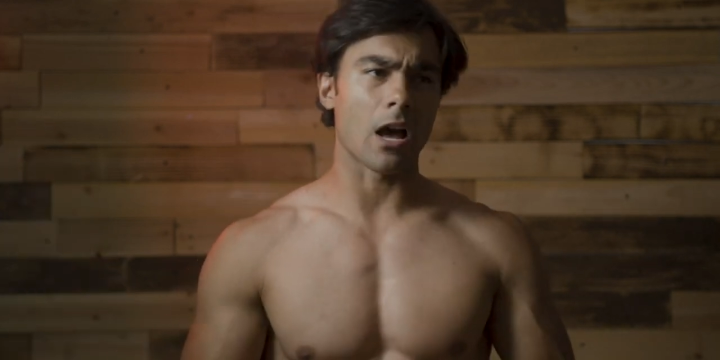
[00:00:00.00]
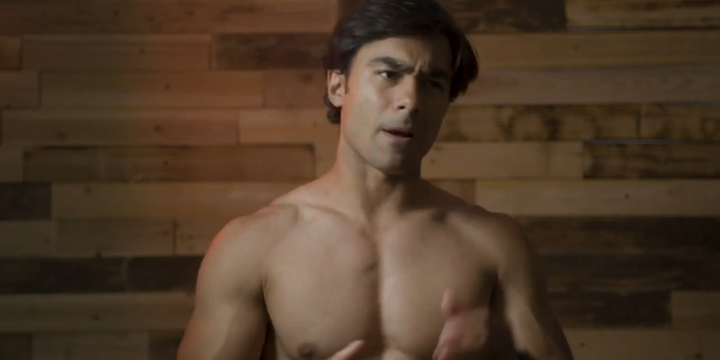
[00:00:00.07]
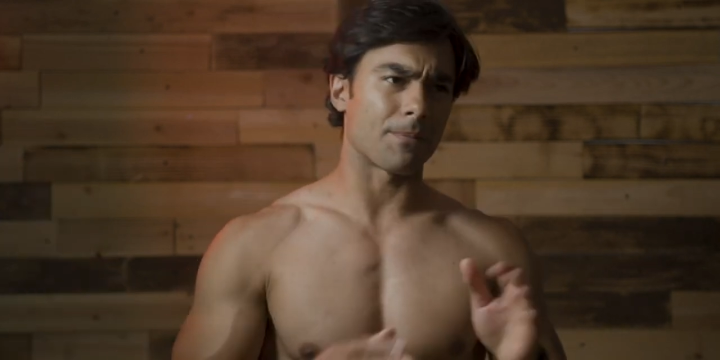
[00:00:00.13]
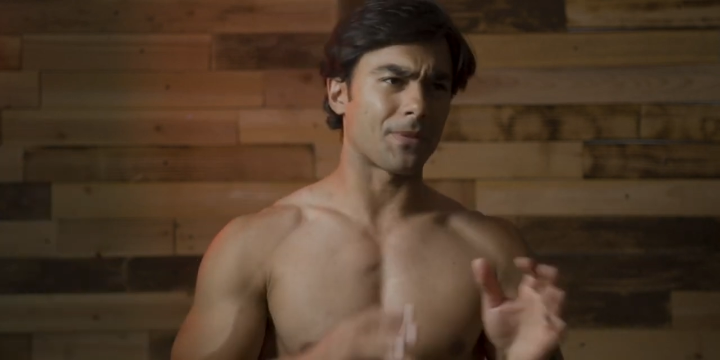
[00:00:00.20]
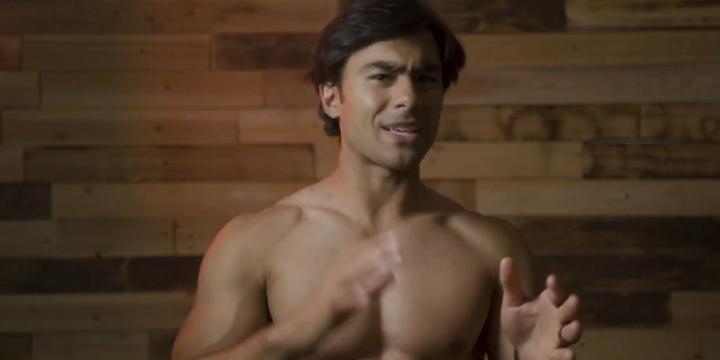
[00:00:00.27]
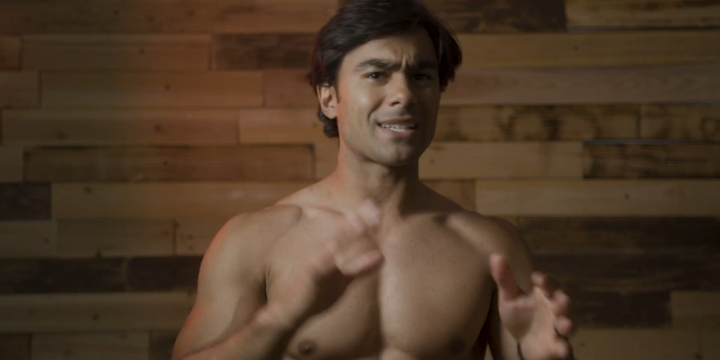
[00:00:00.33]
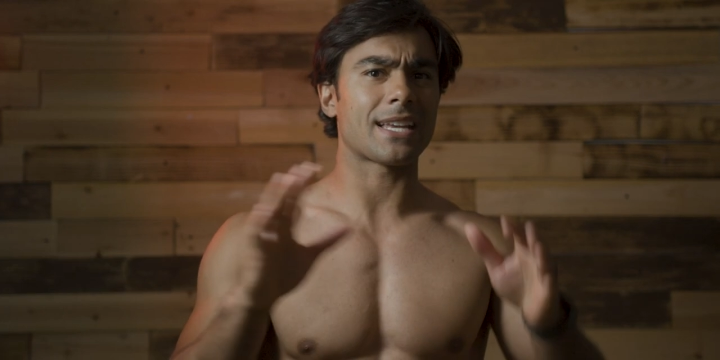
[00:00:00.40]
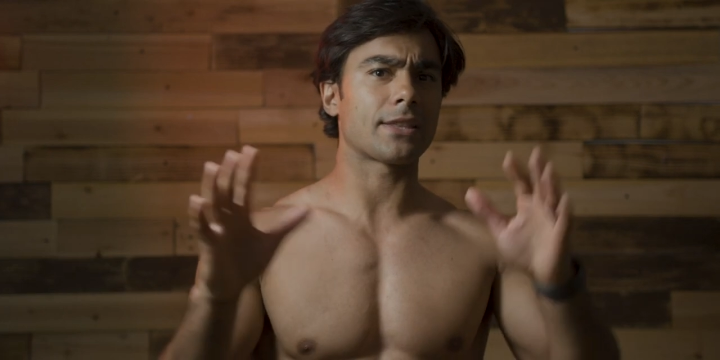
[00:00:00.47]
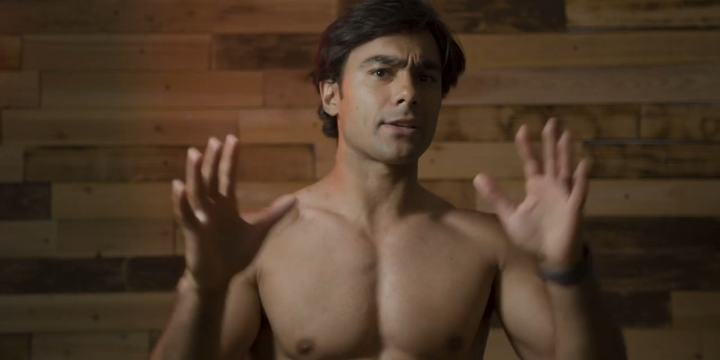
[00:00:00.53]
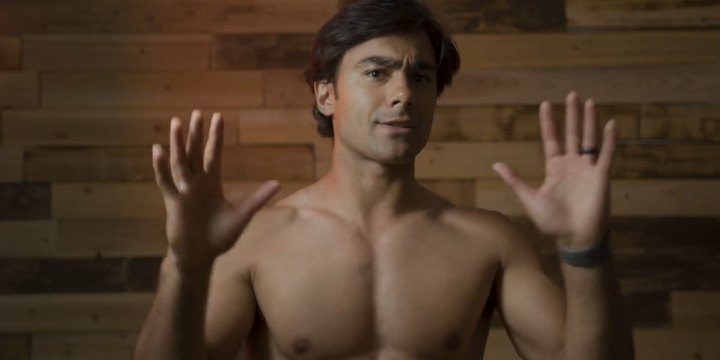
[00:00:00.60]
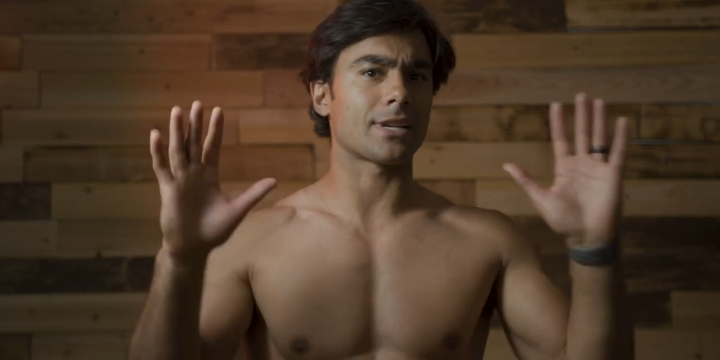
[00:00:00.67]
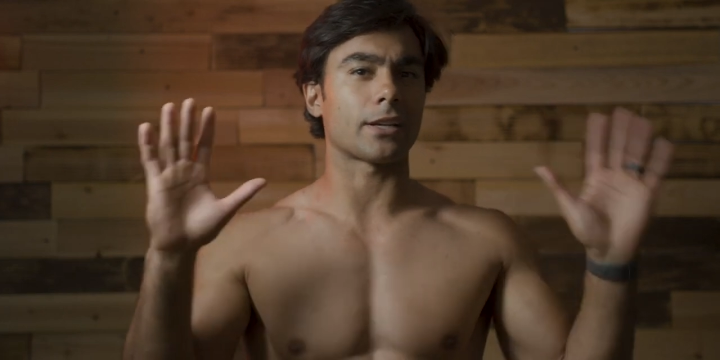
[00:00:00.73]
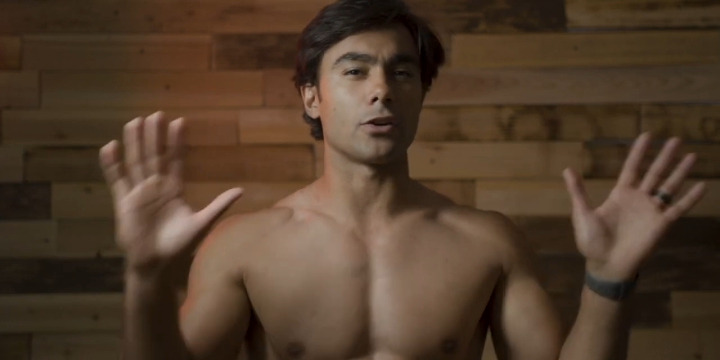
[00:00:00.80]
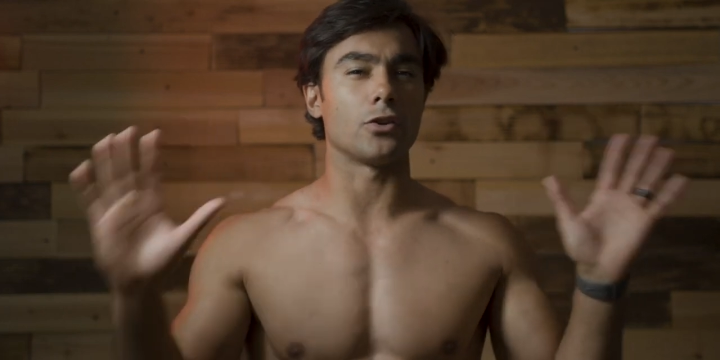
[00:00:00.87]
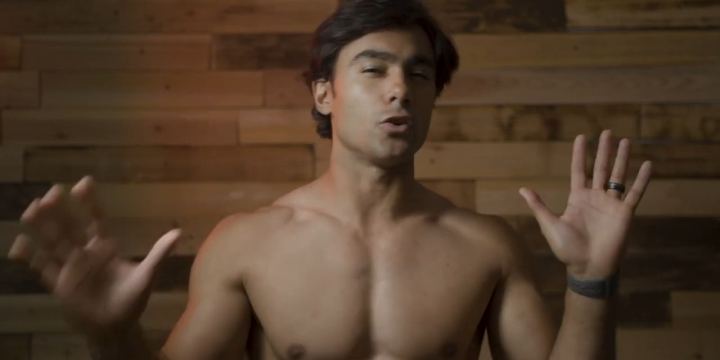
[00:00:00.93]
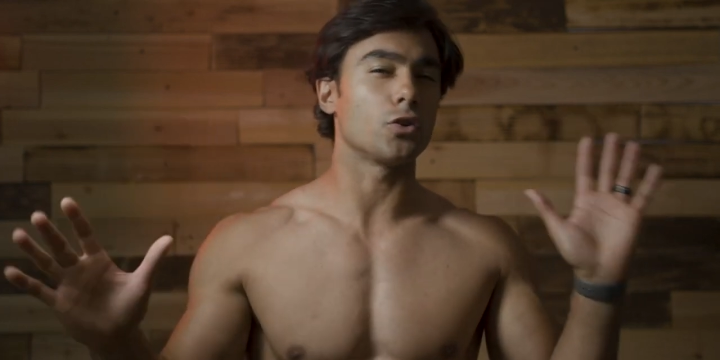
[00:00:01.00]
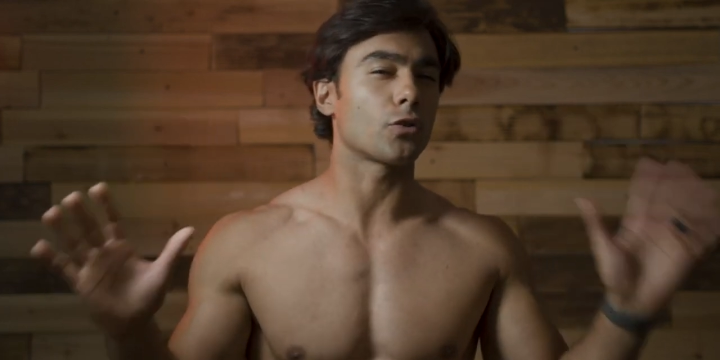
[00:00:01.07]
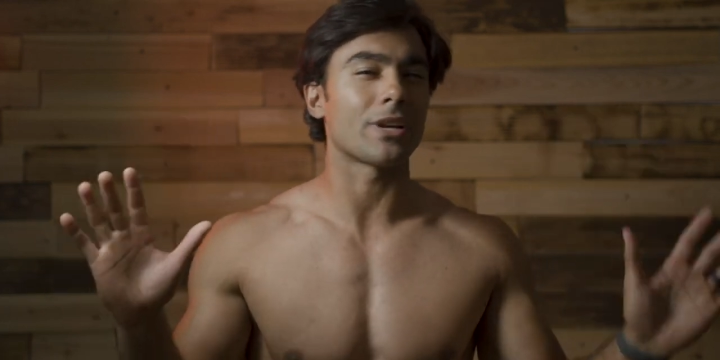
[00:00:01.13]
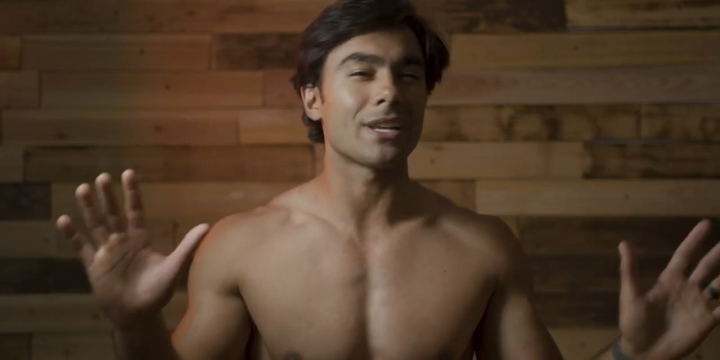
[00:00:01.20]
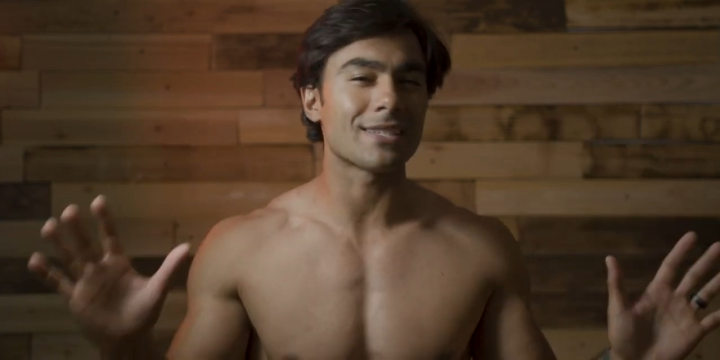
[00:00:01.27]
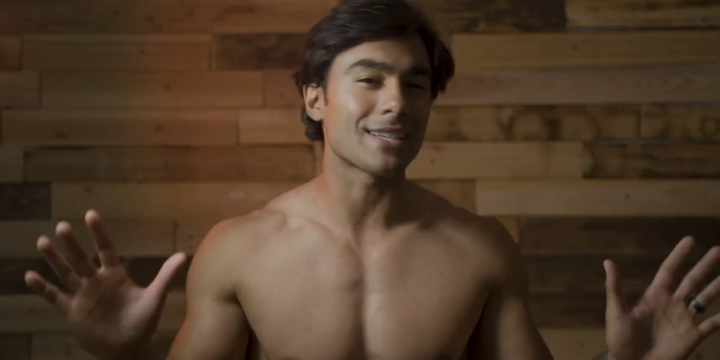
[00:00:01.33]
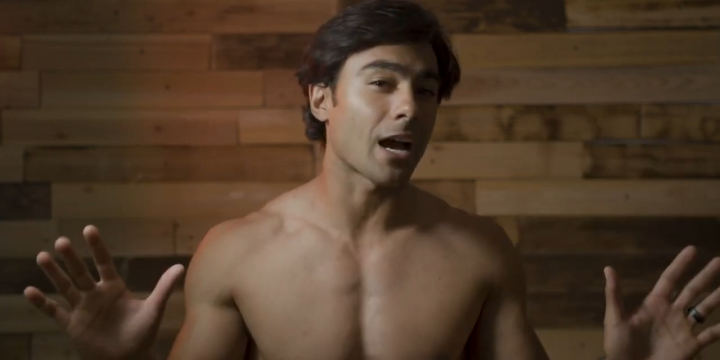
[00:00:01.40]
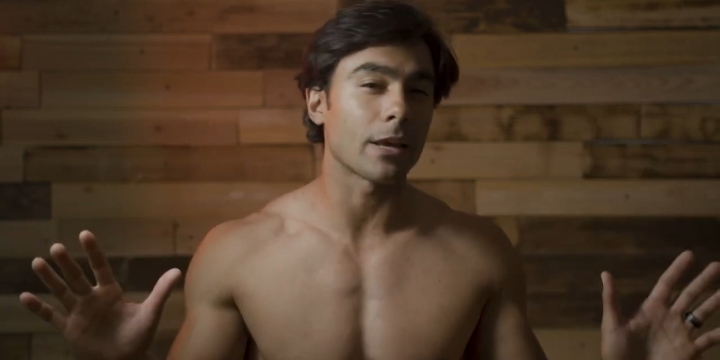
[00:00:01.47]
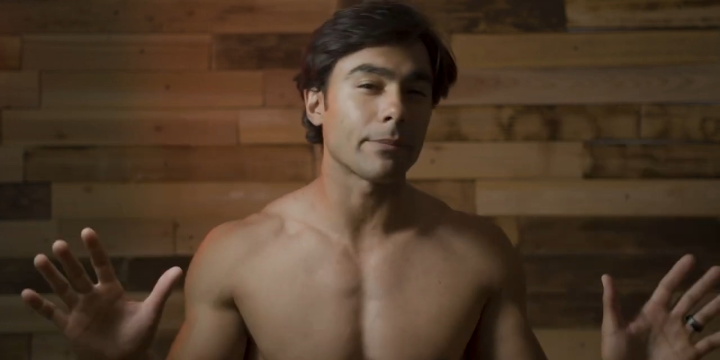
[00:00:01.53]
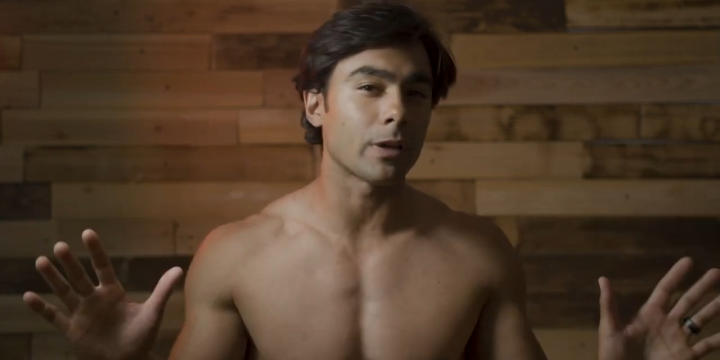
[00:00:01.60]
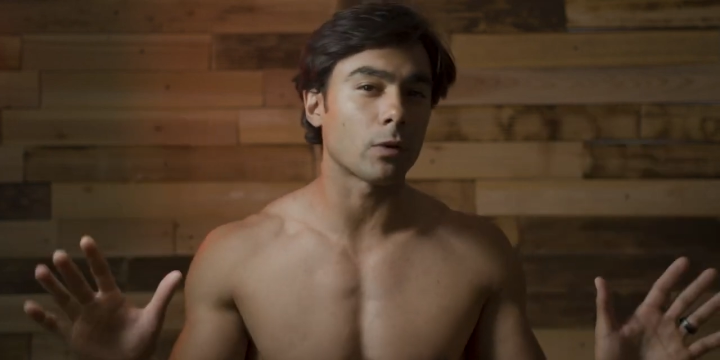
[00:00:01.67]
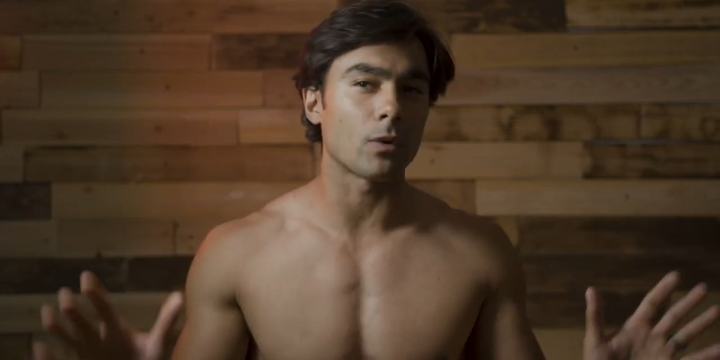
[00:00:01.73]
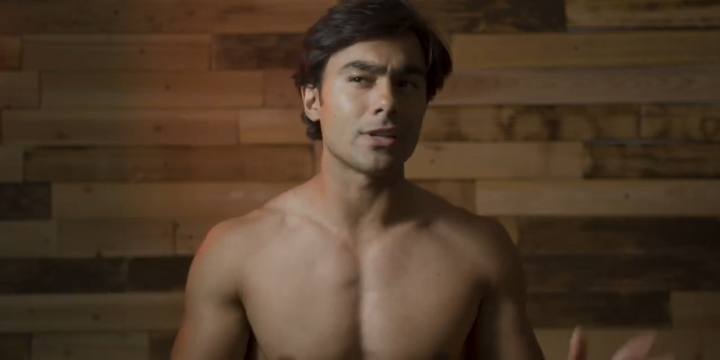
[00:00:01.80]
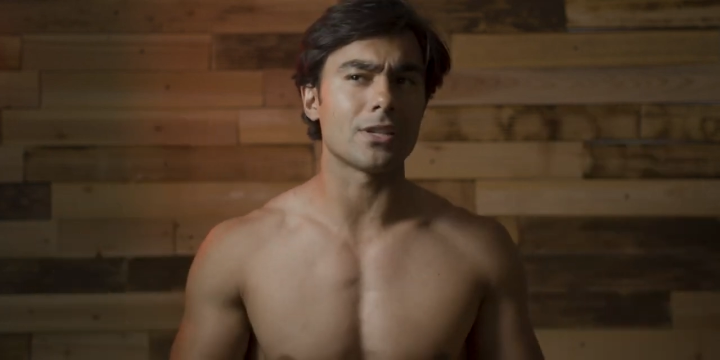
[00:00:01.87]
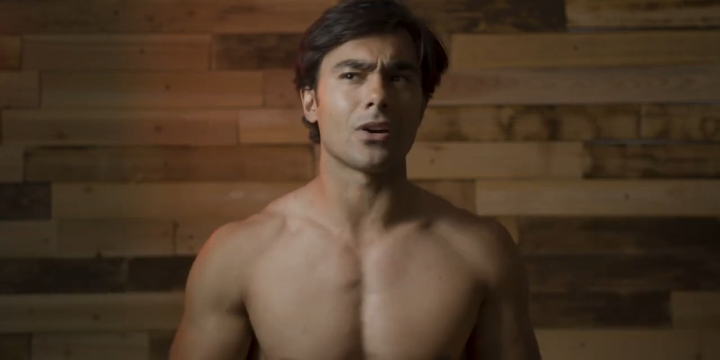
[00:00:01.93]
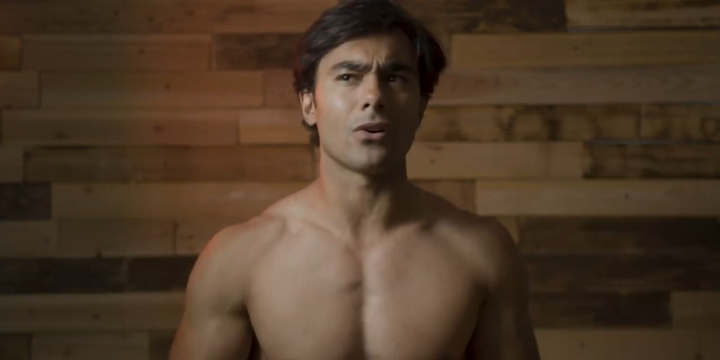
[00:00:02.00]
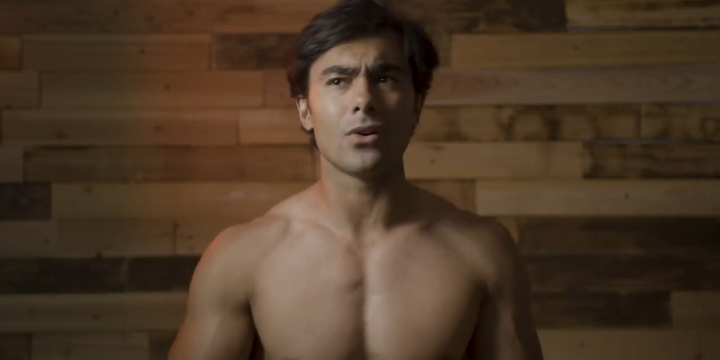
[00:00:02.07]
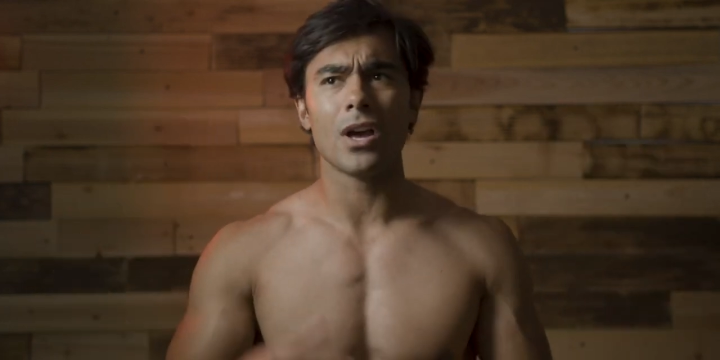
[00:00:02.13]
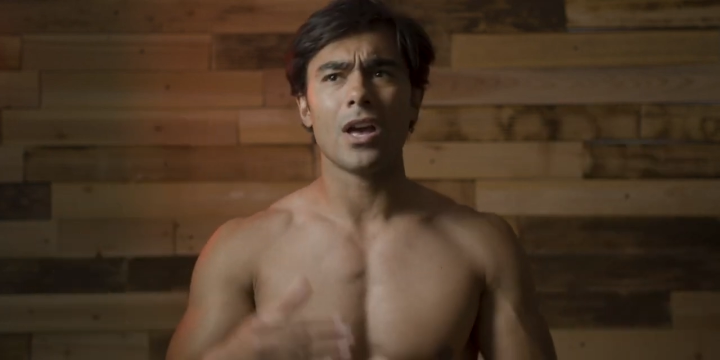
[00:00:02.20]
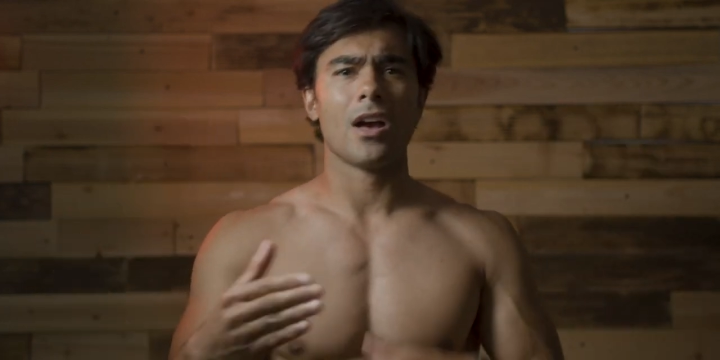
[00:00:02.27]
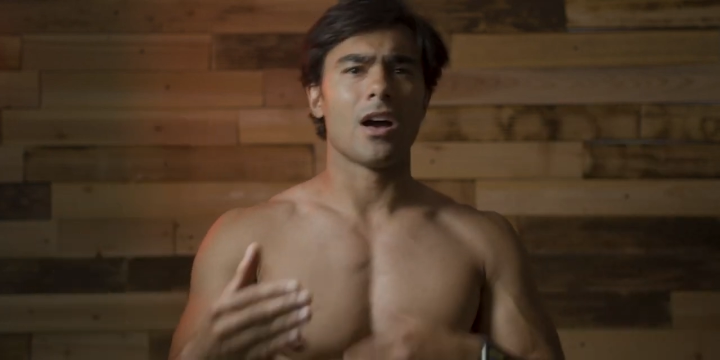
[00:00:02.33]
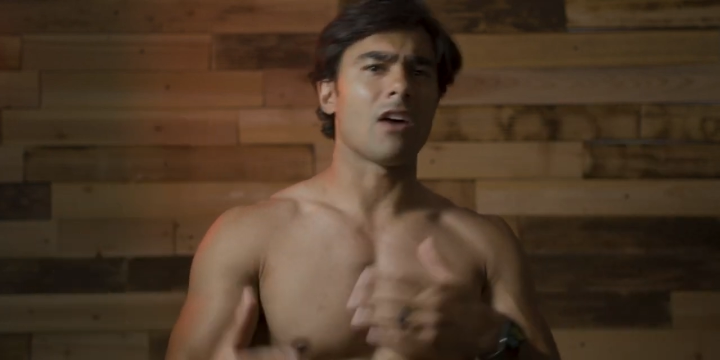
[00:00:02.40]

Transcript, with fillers: Um, they say there's like a nutrient timing window